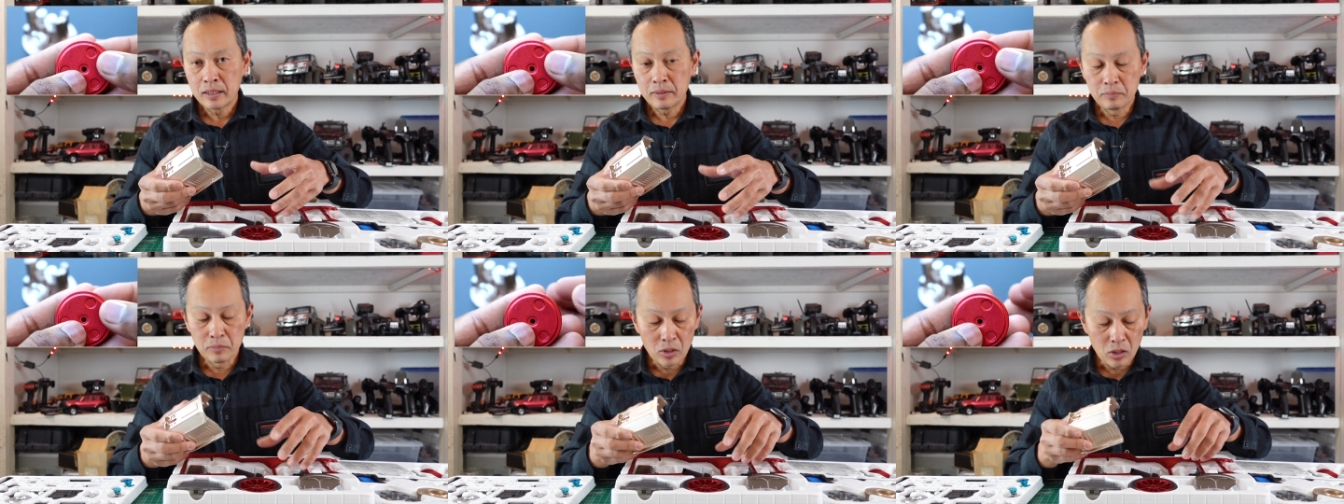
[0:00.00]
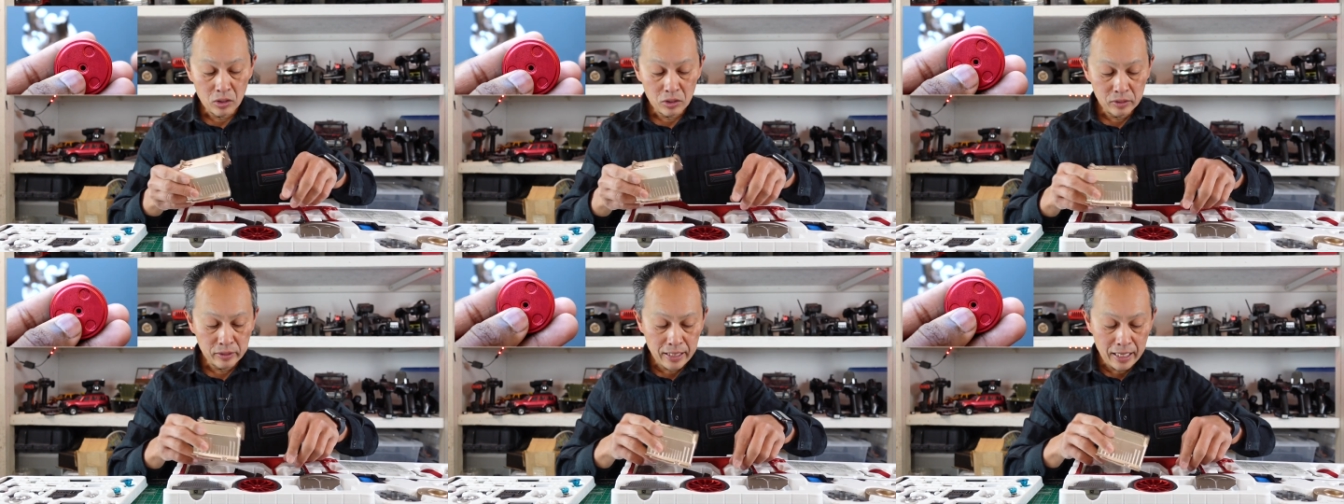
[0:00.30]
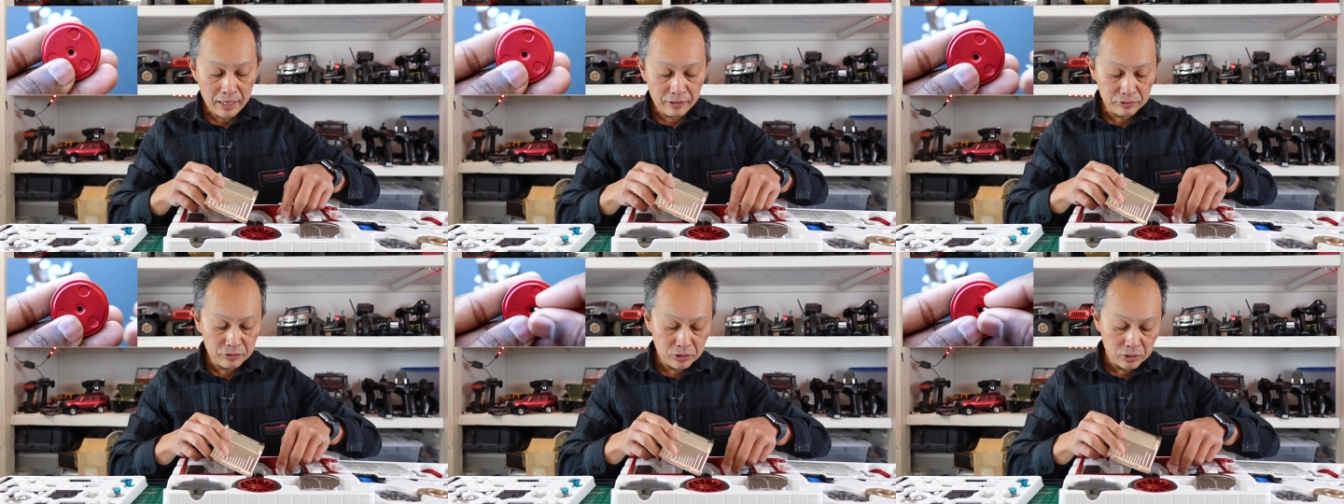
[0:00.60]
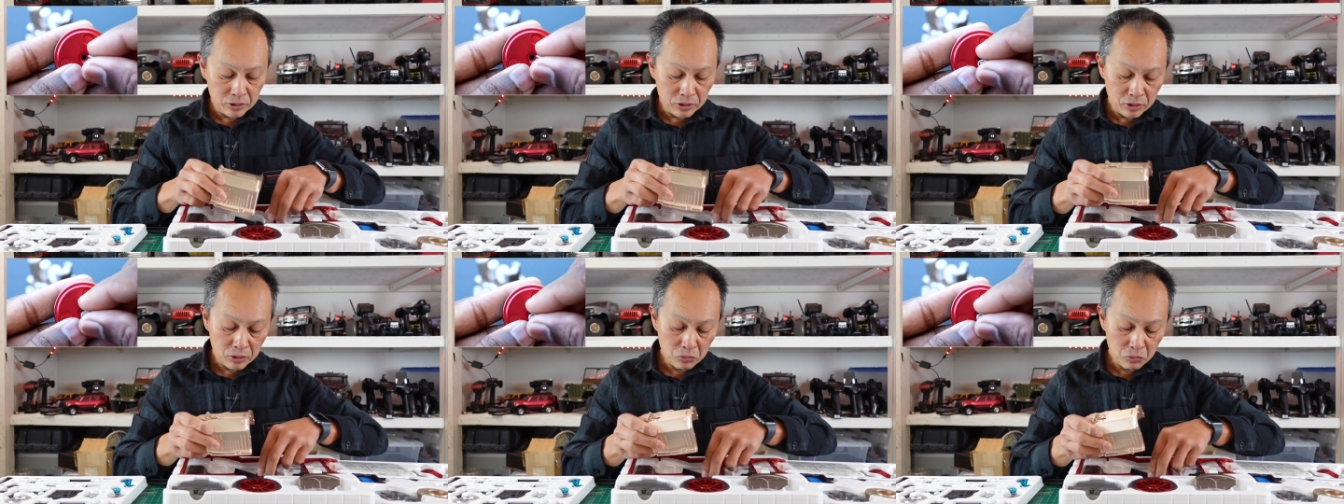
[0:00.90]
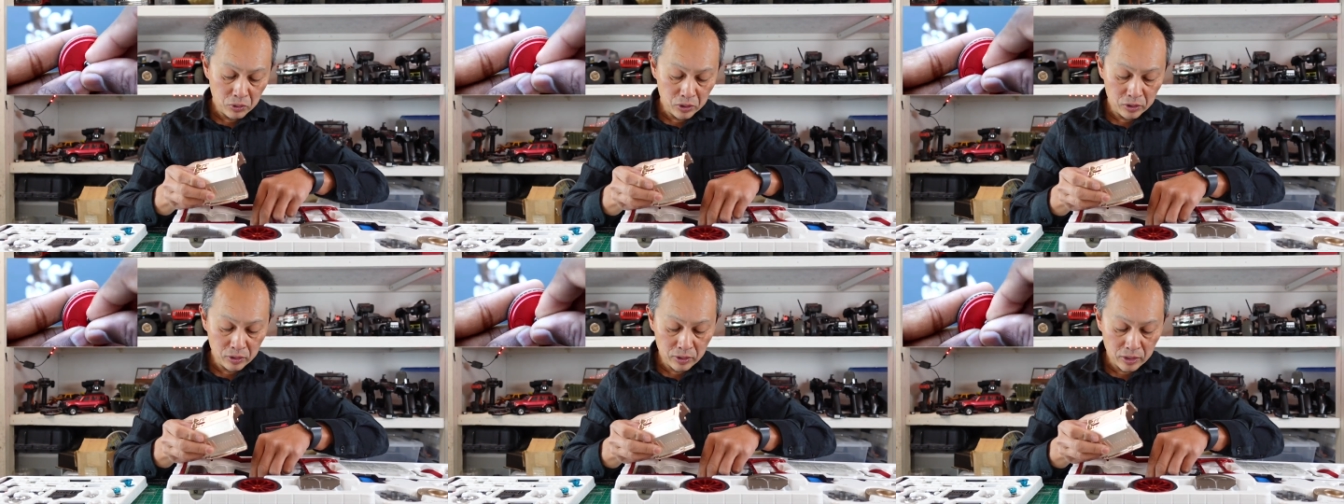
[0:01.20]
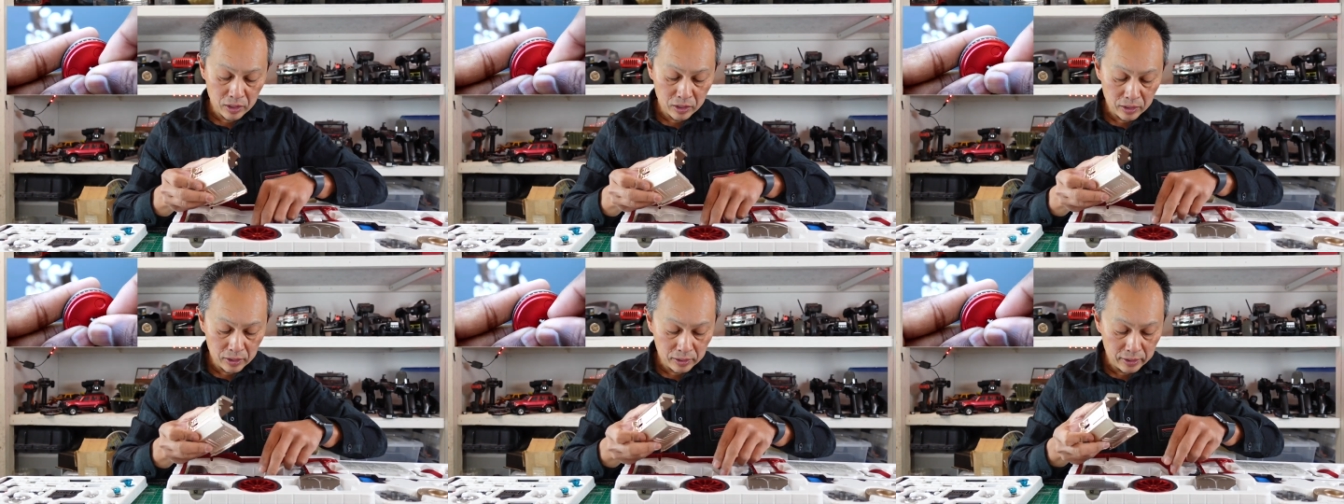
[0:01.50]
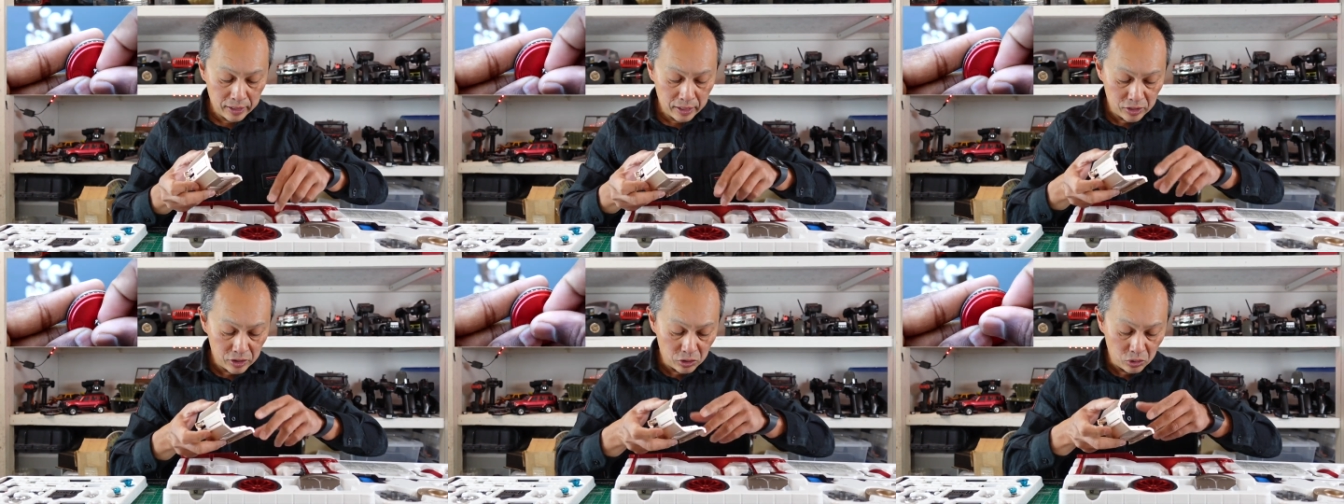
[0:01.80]
modeled after one of the, uh,
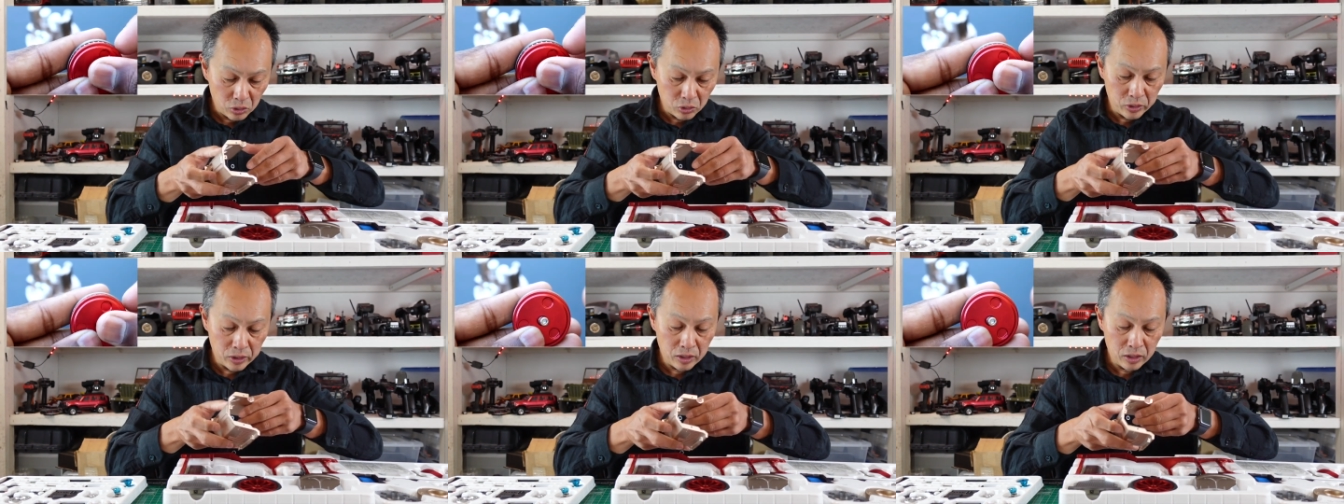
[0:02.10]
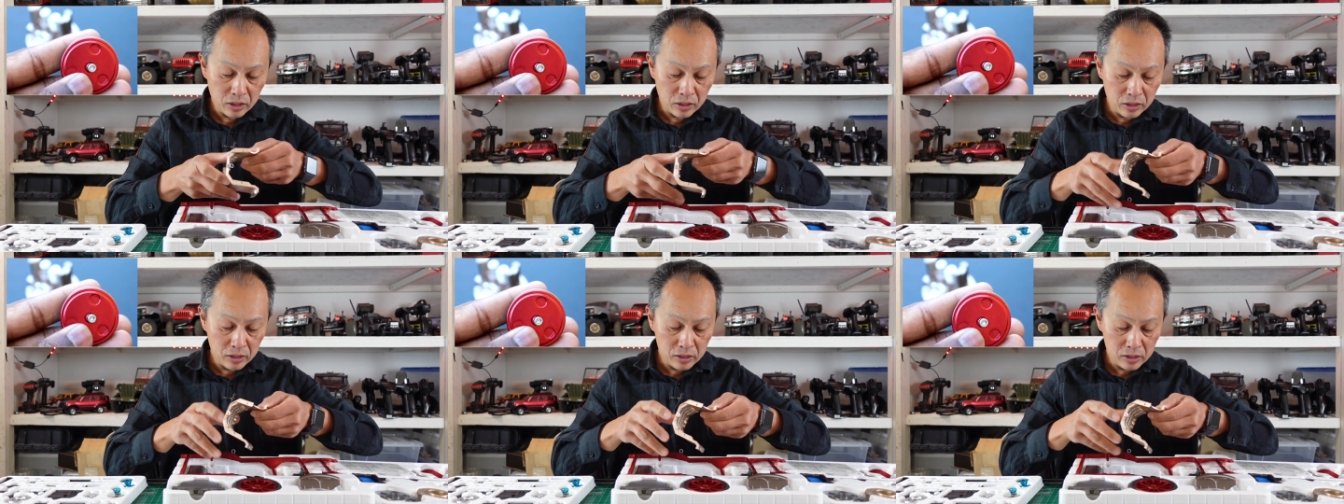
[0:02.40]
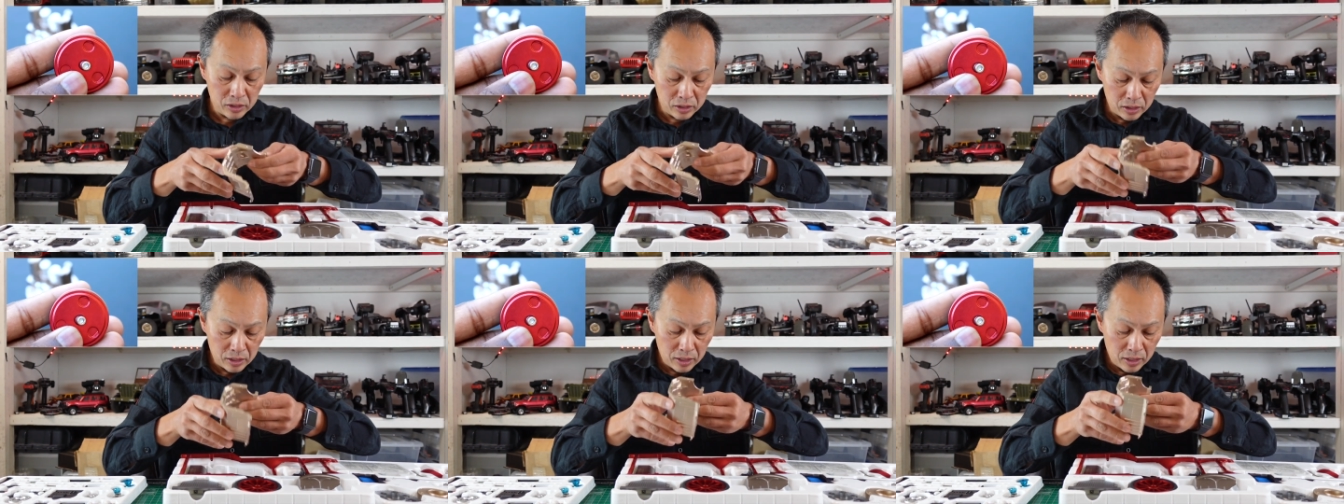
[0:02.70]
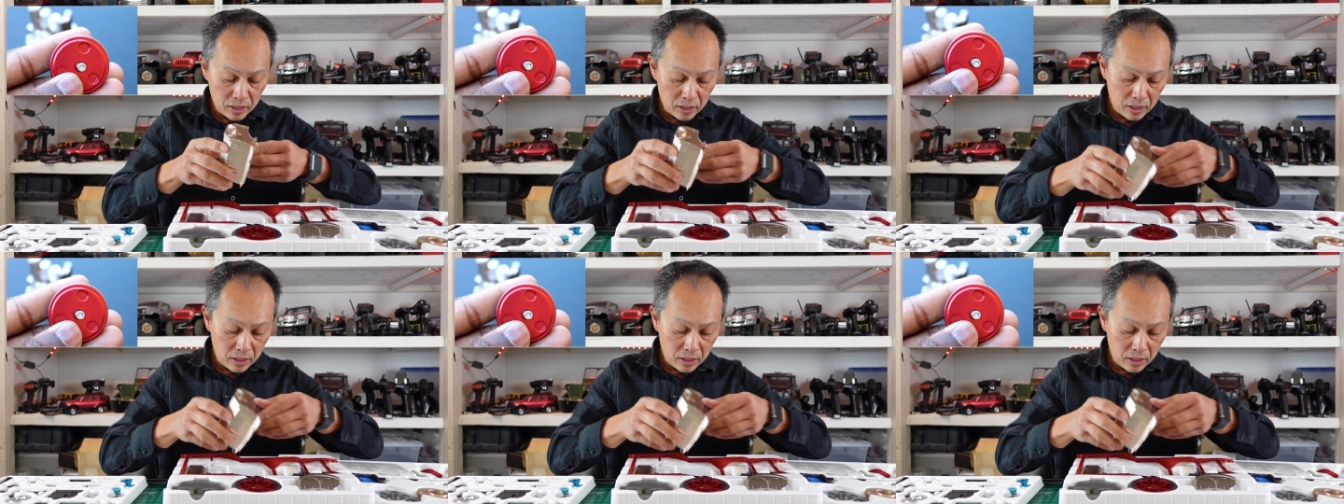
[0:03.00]
the historic cars,